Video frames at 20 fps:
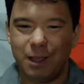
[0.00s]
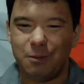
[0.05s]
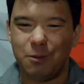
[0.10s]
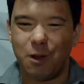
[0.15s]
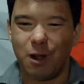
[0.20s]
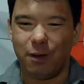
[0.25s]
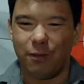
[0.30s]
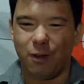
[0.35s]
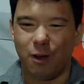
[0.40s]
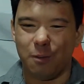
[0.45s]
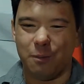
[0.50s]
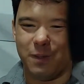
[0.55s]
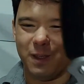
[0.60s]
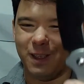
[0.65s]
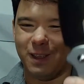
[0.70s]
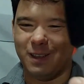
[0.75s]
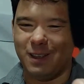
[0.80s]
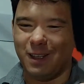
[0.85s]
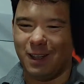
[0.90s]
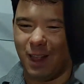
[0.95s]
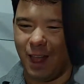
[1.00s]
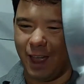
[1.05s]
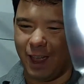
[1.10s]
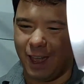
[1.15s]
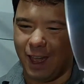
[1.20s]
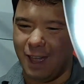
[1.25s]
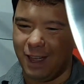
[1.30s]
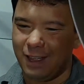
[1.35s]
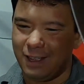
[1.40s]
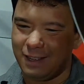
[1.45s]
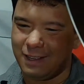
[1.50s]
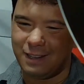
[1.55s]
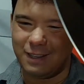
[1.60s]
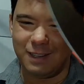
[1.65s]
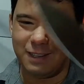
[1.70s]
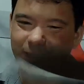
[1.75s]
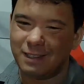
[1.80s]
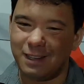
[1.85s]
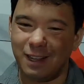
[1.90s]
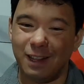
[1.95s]
one of our big, like,
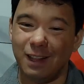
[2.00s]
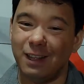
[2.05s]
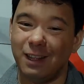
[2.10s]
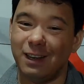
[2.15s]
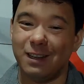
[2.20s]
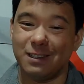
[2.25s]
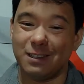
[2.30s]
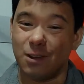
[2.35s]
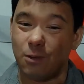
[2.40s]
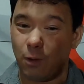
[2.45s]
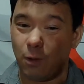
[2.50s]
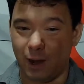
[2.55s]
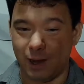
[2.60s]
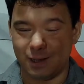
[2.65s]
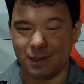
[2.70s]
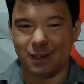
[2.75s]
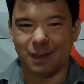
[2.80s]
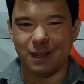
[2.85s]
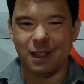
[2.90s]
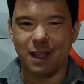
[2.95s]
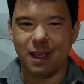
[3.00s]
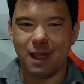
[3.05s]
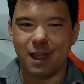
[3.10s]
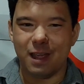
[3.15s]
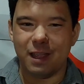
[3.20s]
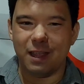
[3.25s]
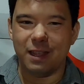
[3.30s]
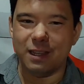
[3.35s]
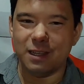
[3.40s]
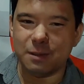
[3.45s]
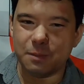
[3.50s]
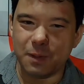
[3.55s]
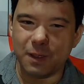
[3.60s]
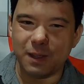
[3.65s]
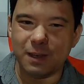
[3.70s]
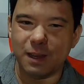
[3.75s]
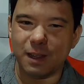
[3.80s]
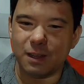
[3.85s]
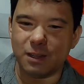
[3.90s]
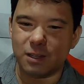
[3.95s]
Dylan is great. He has
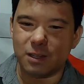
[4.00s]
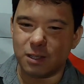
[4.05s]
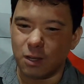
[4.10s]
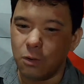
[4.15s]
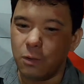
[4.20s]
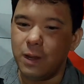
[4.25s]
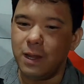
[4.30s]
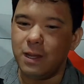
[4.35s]
been so